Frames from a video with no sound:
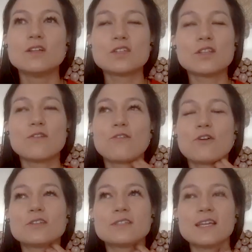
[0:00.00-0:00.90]
So the
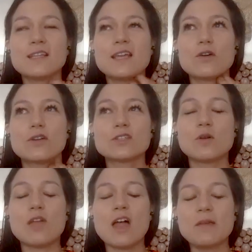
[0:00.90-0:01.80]
first thing they notice, so a
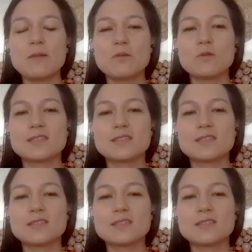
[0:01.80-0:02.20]
lot of people will